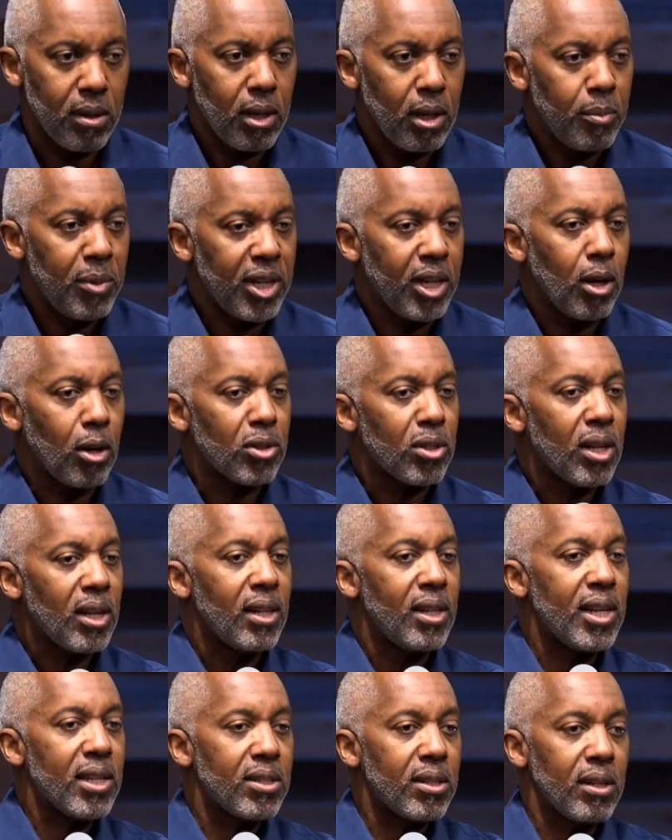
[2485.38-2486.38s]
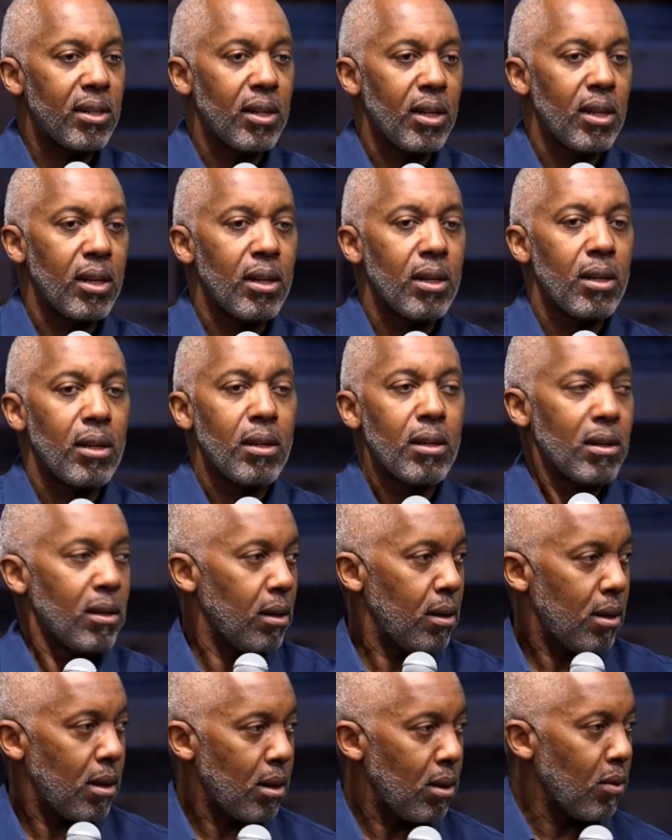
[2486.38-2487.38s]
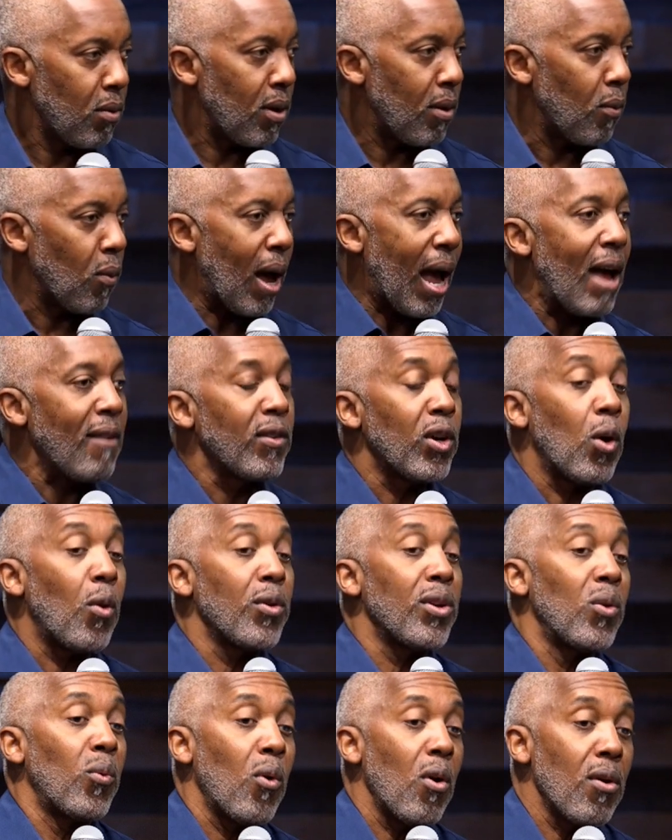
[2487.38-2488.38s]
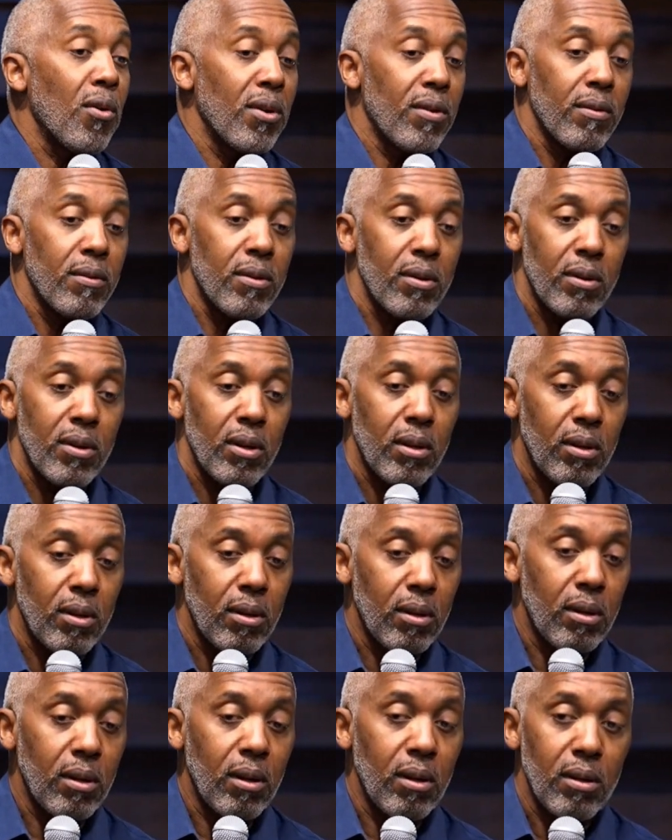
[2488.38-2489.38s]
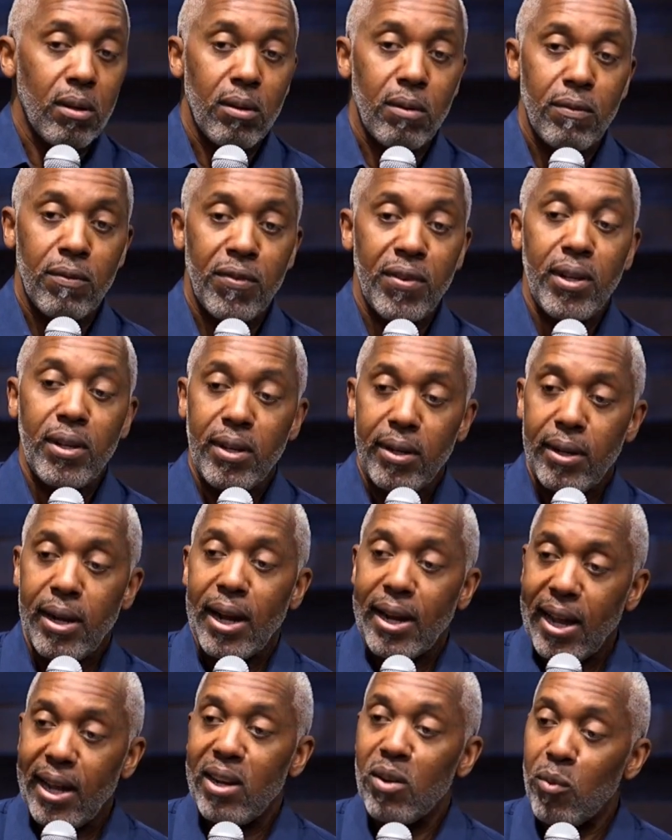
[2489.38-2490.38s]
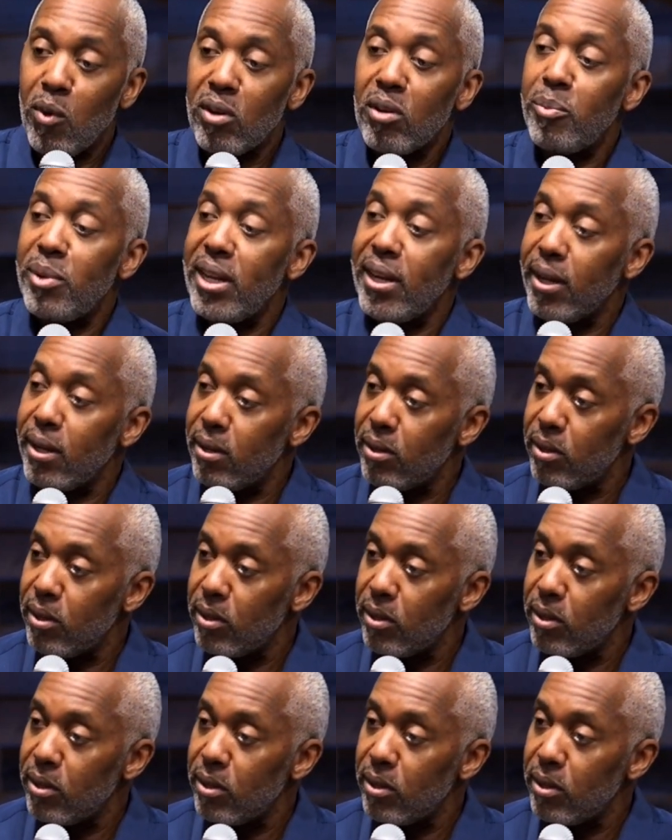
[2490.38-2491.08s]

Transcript: Because, listen, I'm going to work feeling like I didn't want to be there.